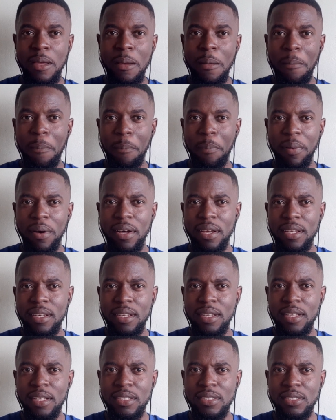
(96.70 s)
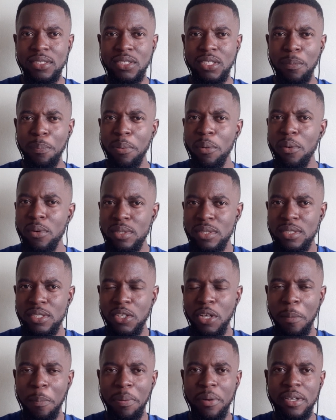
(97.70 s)
But suppose
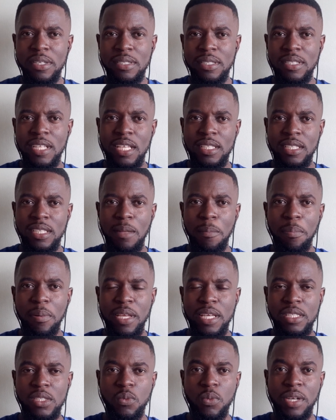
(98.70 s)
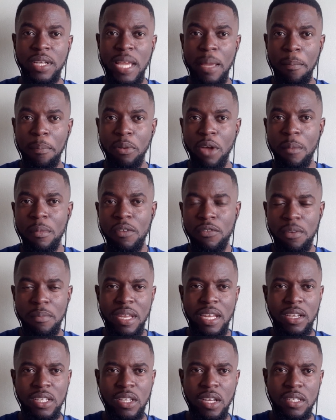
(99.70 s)
you're a person that's in a place where employment for
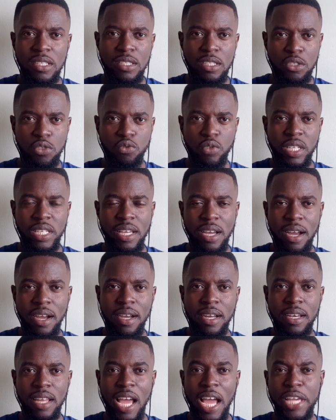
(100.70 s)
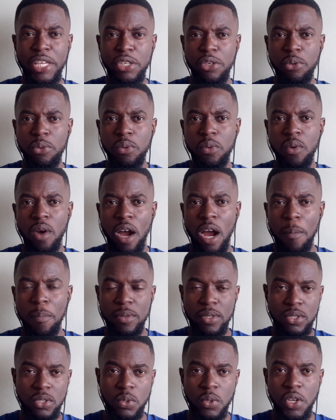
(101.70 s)
medical doctors is really hard and you are
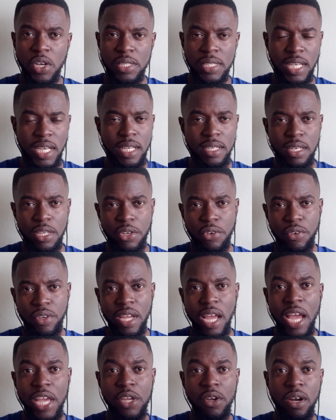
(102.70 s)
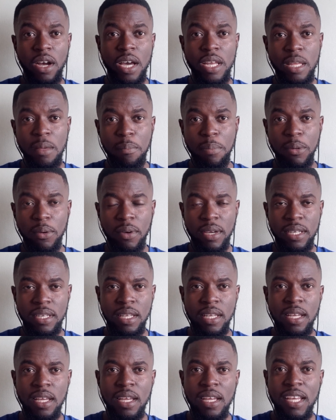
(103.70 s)
pursuing your second degree and you're unemployed.
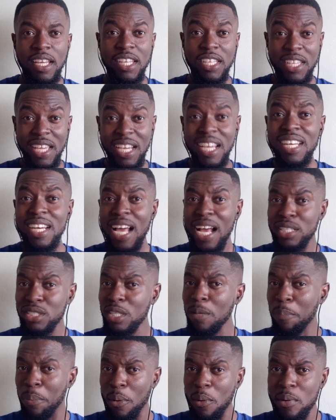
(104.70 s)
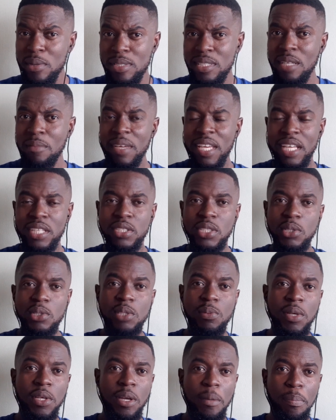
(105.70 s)
It can actually pose some
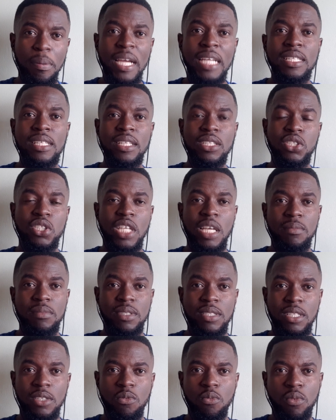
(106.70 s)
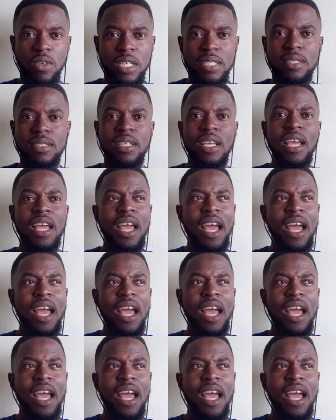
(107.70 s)
issues when you're applying to the GMC because